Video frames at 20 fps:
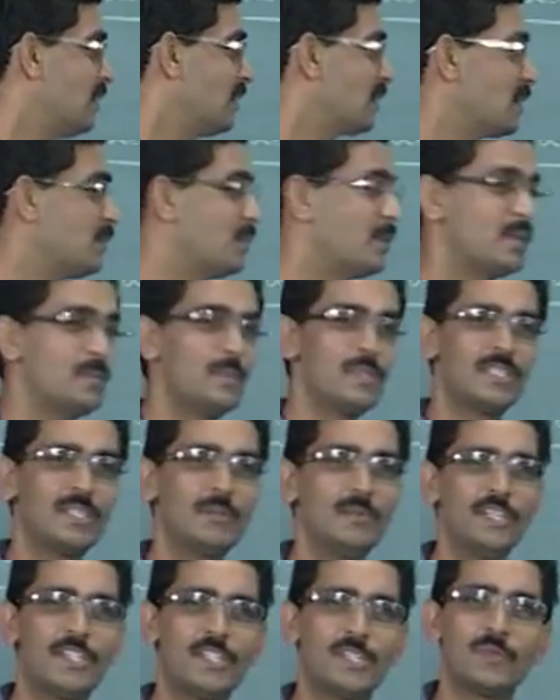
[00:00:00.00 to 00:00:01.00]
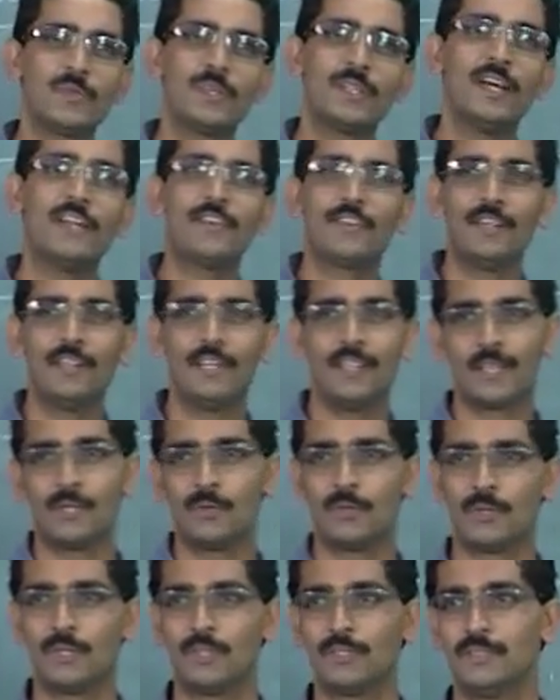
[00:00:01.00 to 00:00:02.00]
Computer based simulations were not really
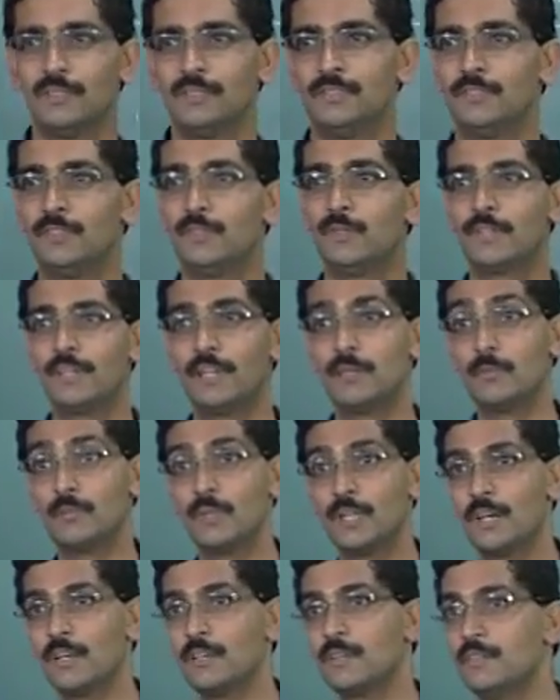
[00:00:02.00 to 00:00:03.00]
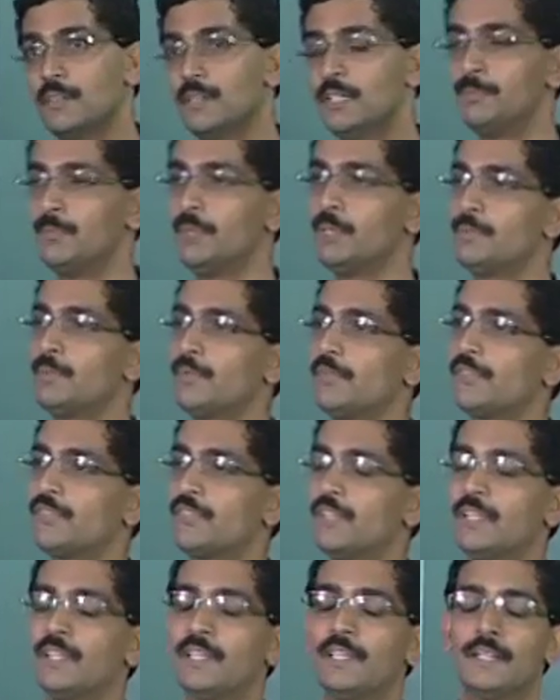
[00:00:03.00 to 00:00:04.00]
around. If you look at a lot of the early papers
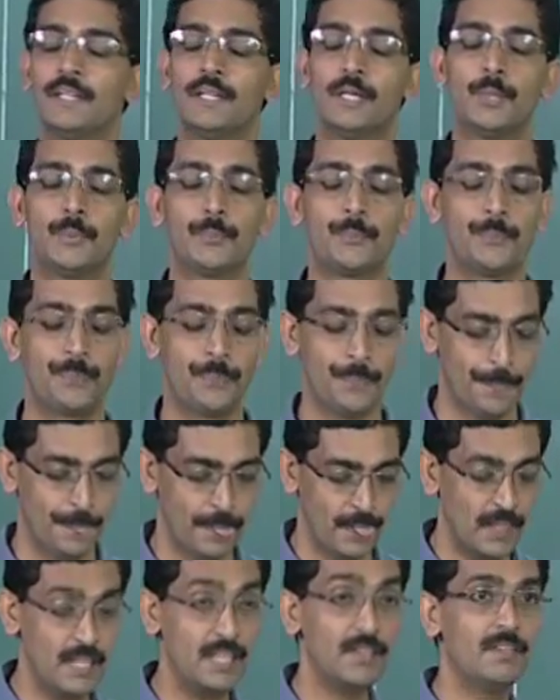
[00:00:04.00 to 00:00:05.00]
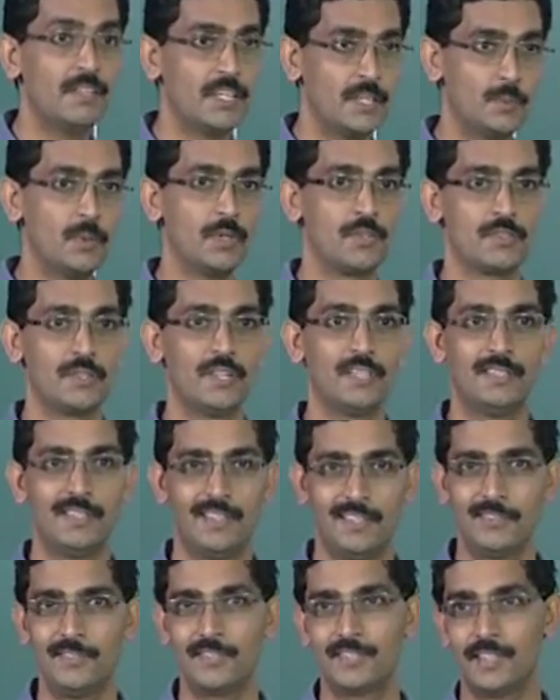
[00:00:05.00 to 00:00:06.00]
in even networks, right, I
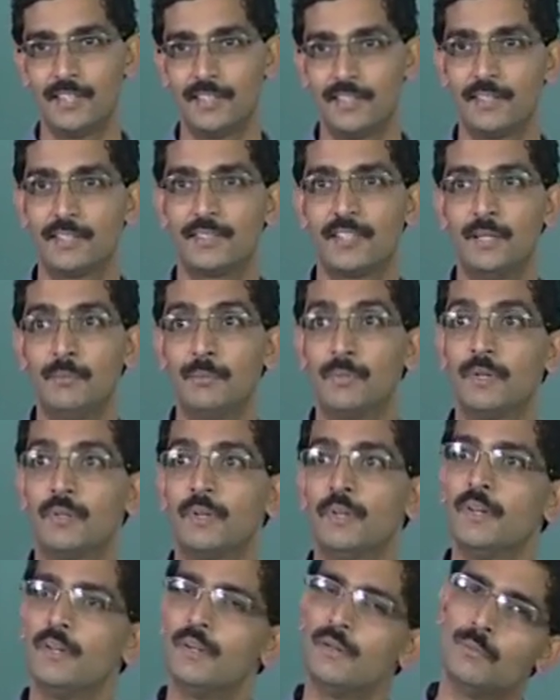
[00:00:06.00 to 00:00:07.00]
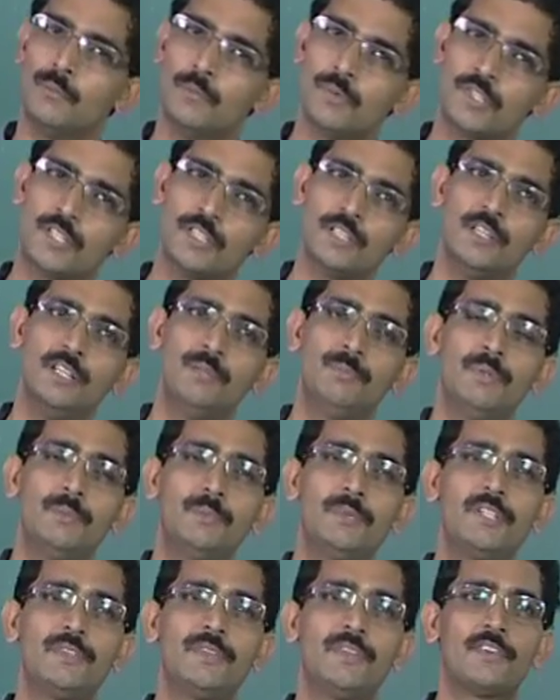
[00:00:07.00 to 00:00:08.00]
will use that as an example. Most of the early
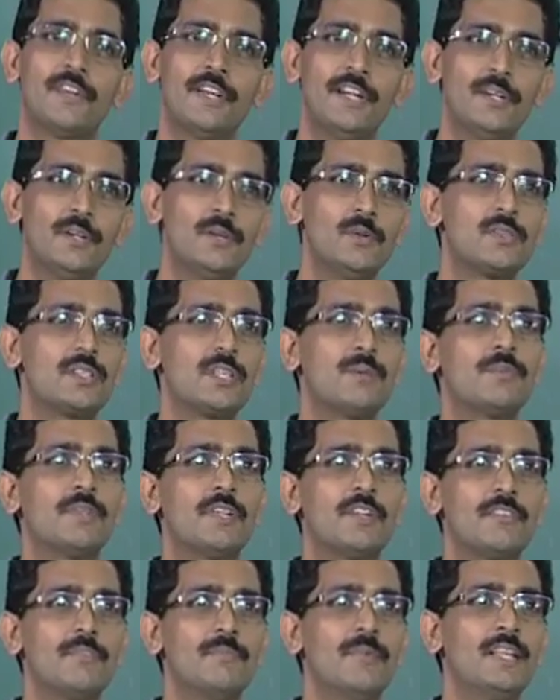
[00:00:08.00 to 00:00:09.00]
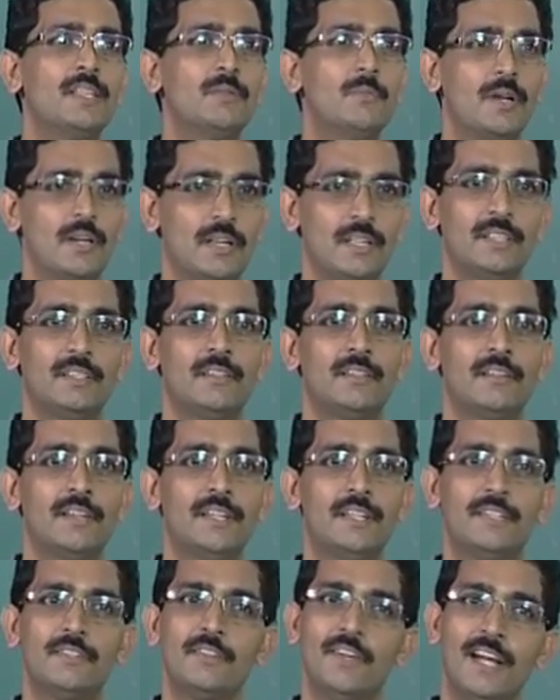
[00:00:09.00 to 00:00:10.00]
papers were trying to do some sort of math modeling,
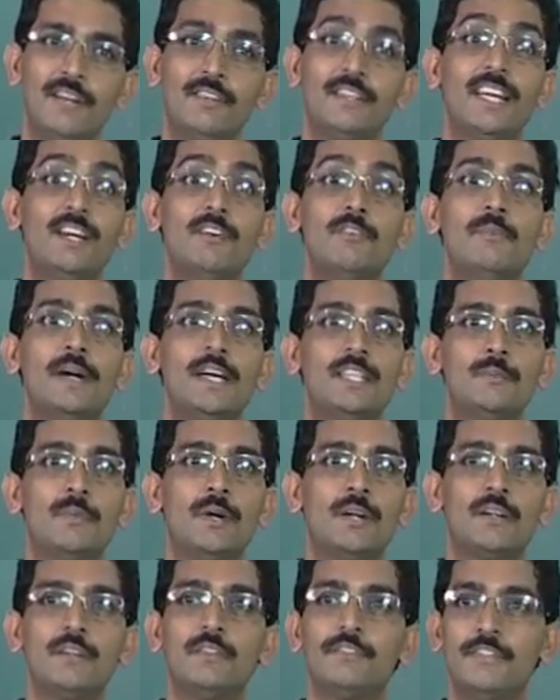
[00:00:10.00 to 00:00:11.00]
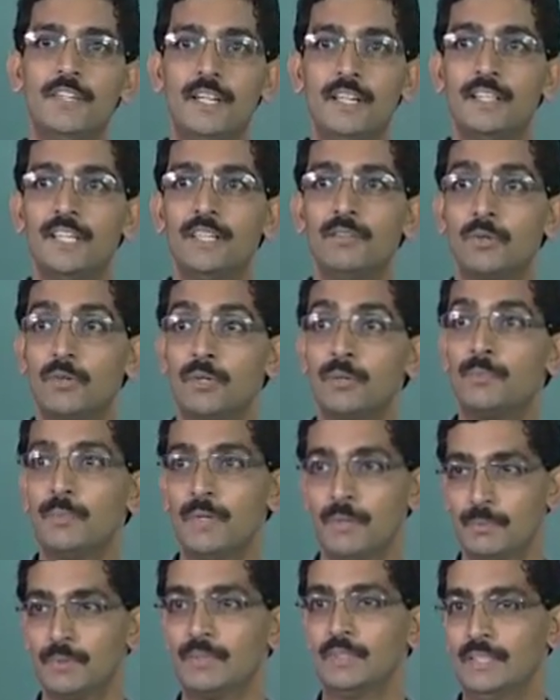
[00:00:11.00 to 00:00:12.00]
right. You had to have a math model if you had to have a good
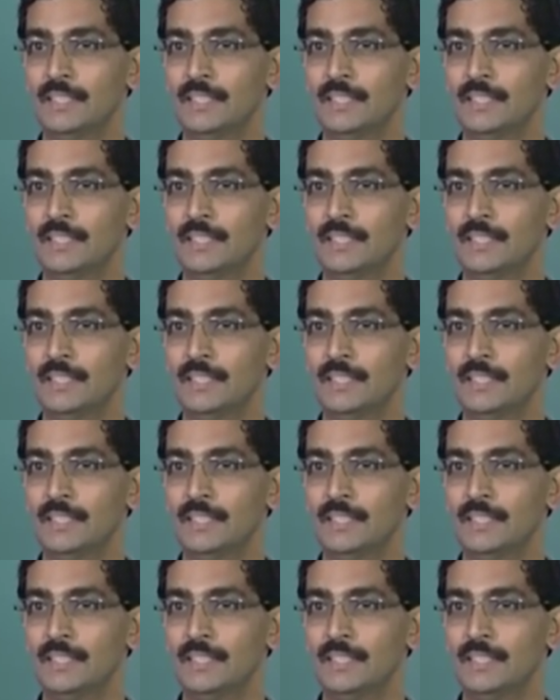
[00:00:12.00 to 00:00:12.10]
paper,